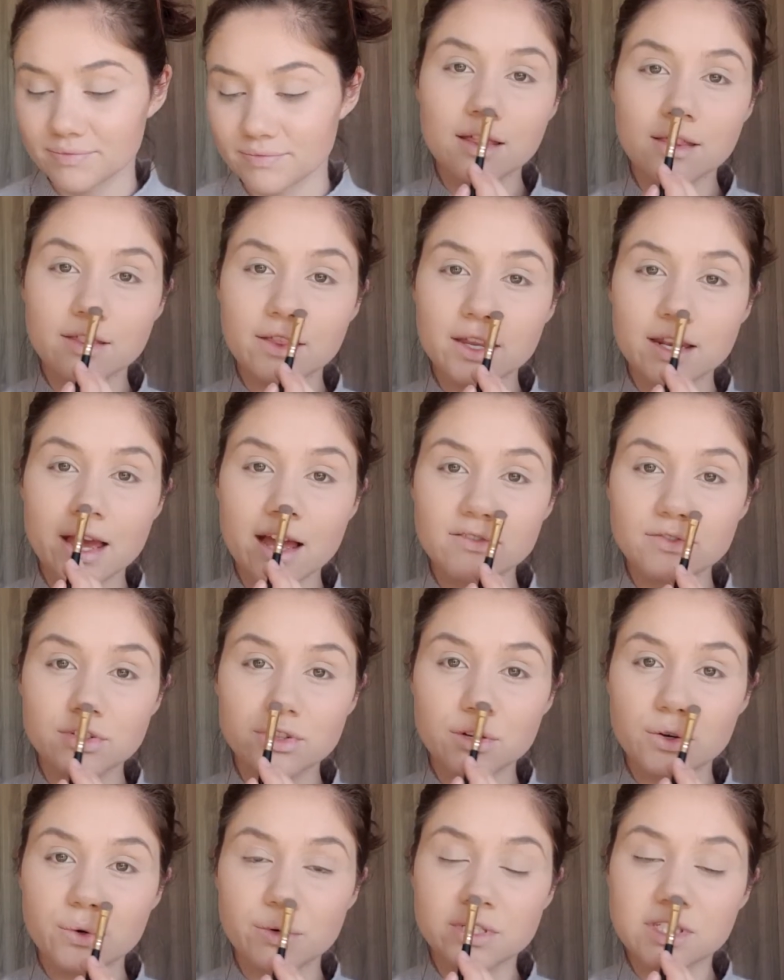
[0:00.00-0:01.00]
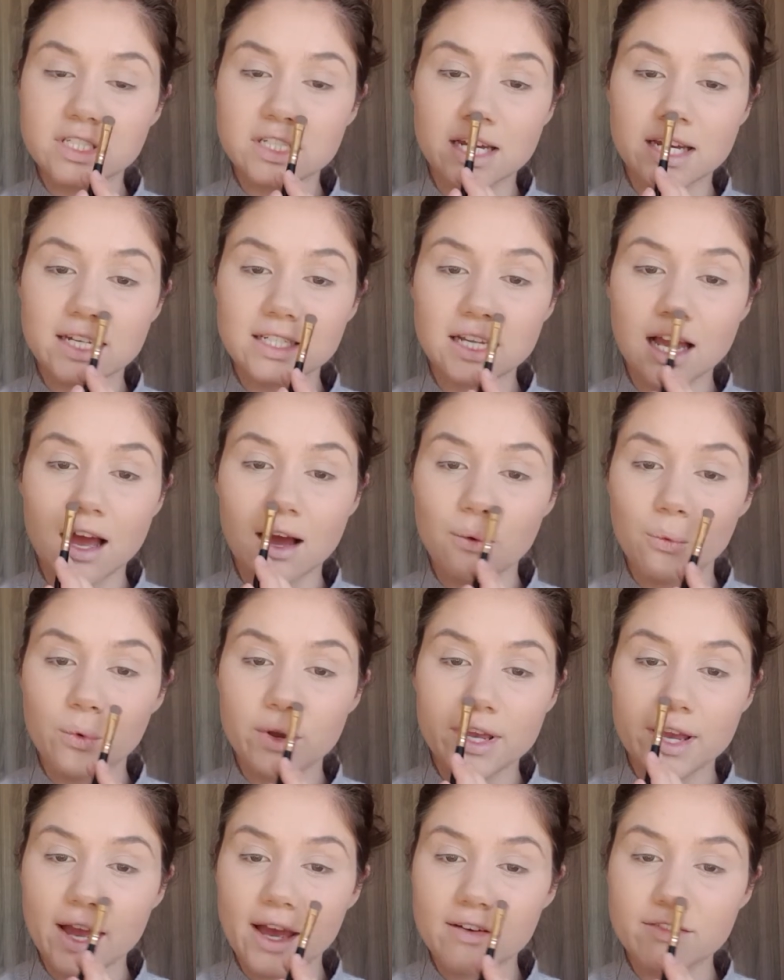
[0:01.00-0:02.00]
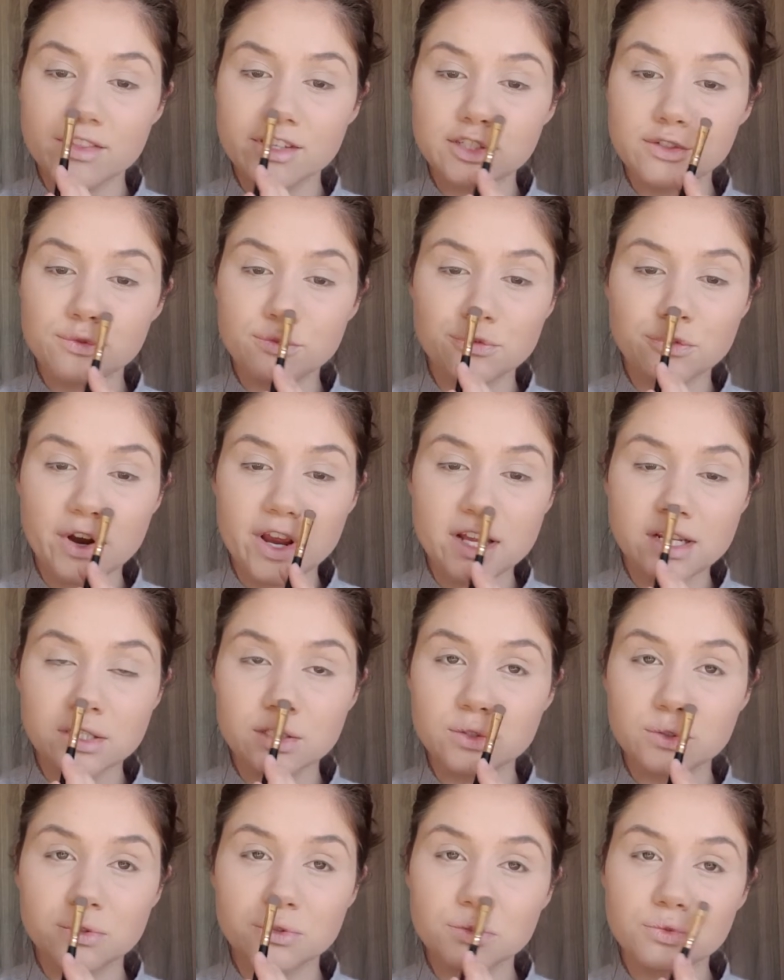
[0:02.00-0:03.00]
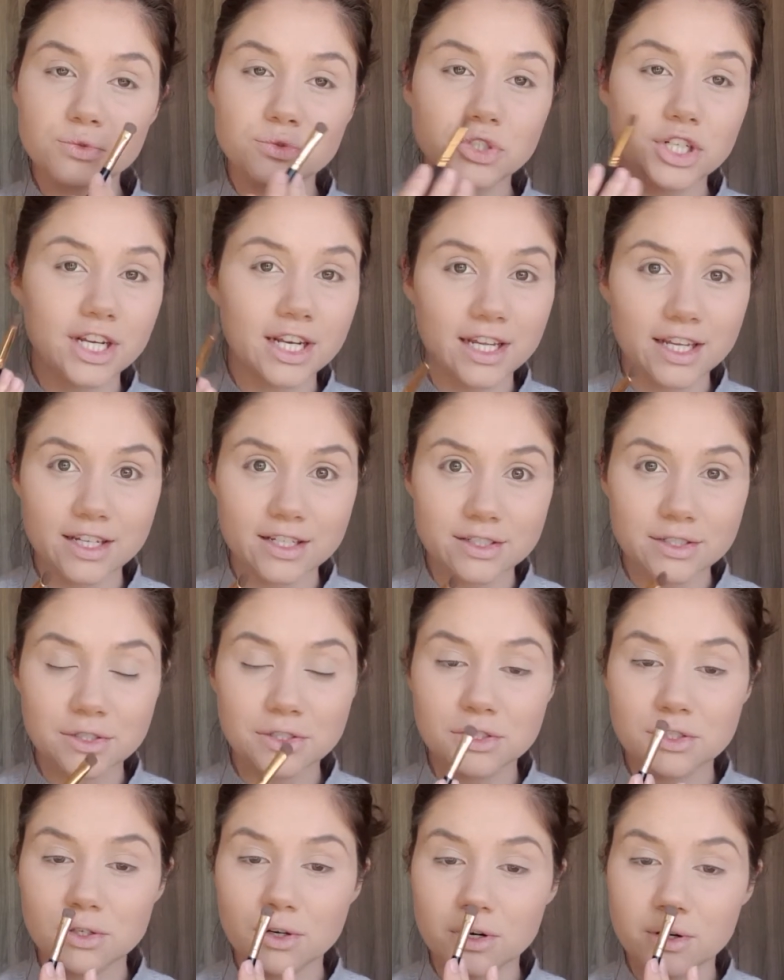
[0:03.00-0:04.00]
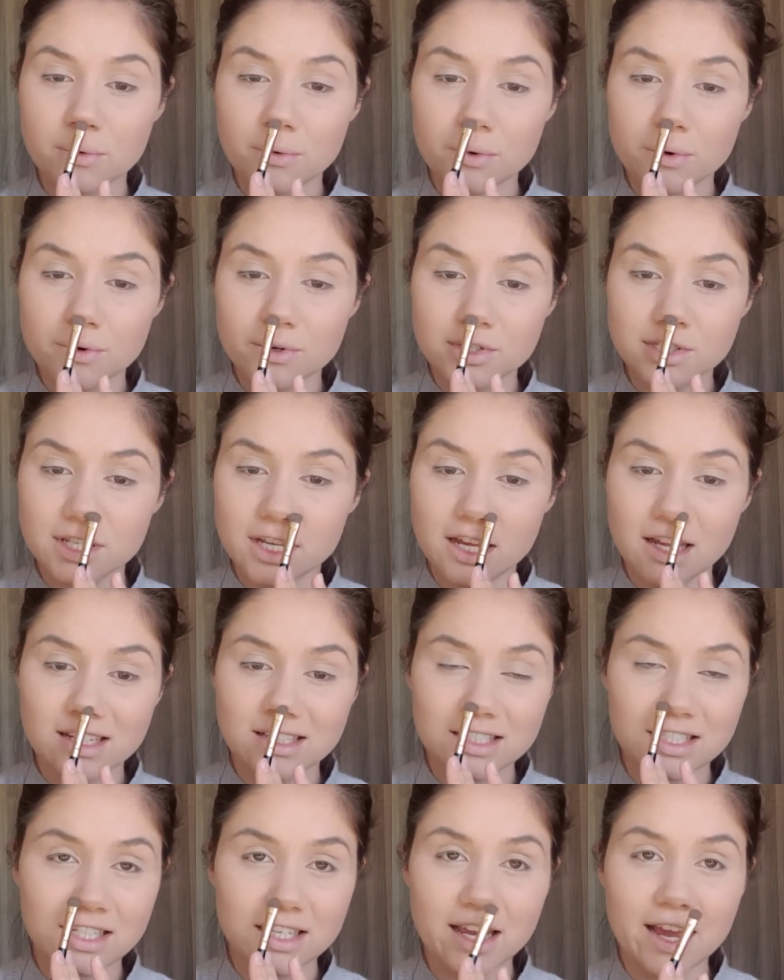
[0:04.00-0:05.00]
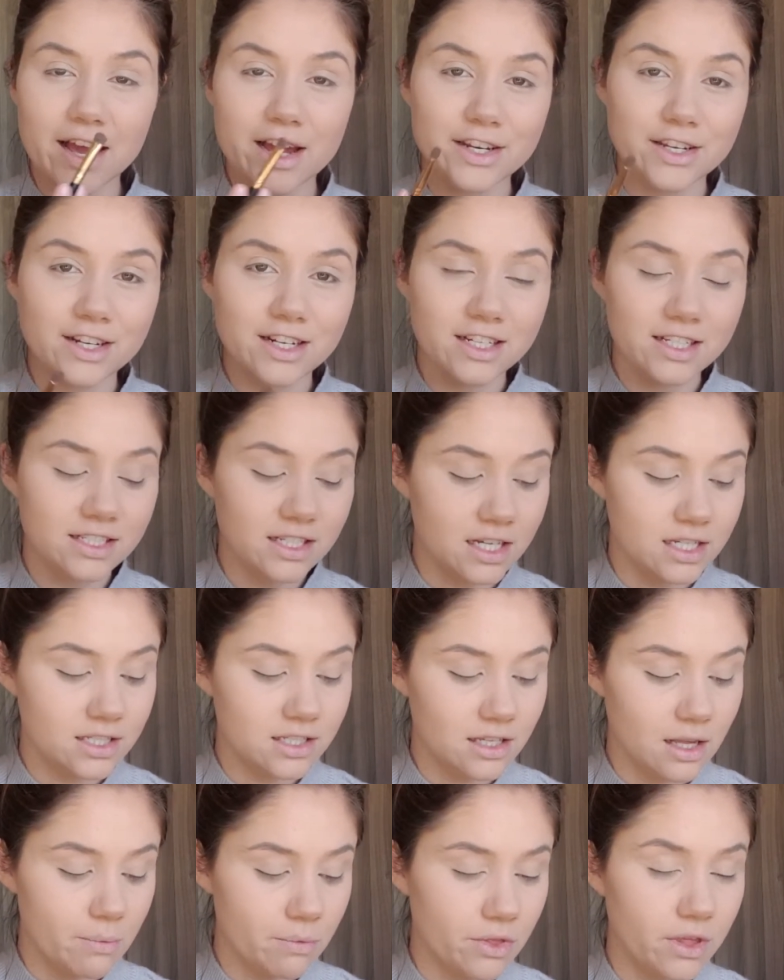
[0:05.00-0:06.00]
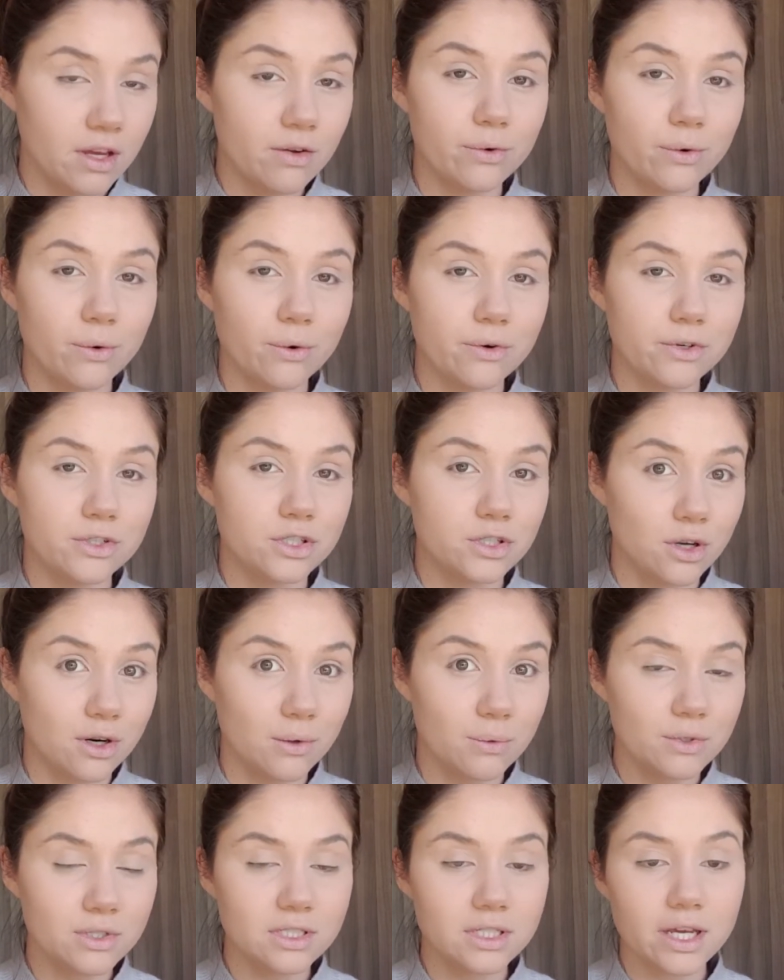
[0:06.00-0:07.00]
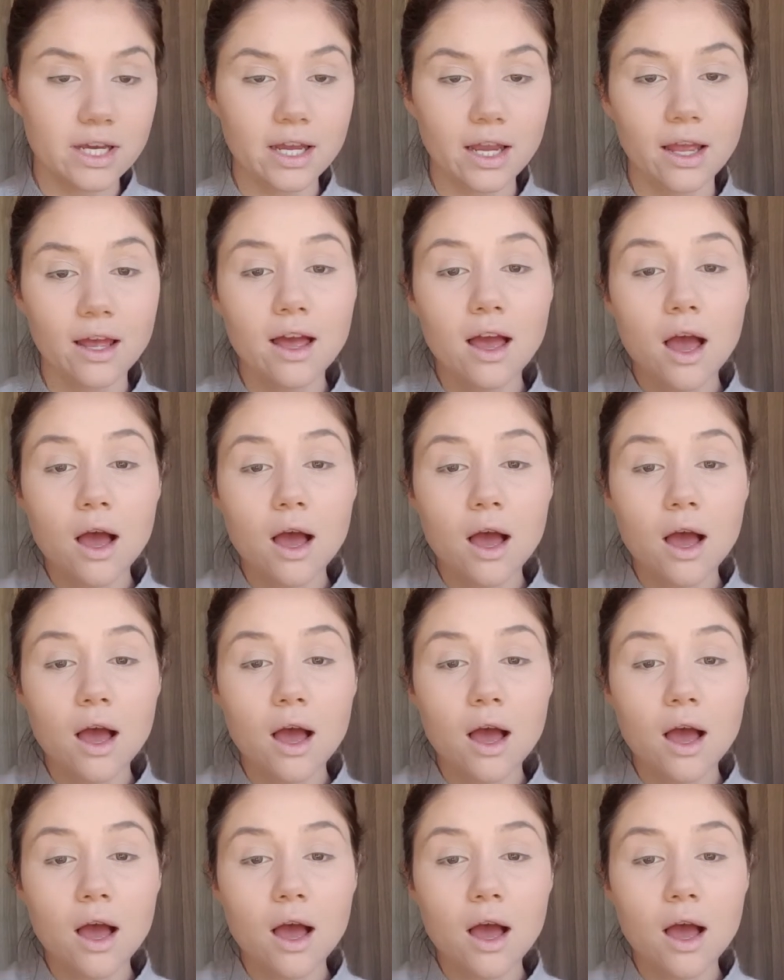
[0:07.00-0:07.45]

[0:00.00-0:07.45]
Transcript: Then after the quiz night, we have this friend who's really into Star Wars, and he annually does something for Star Wars Day.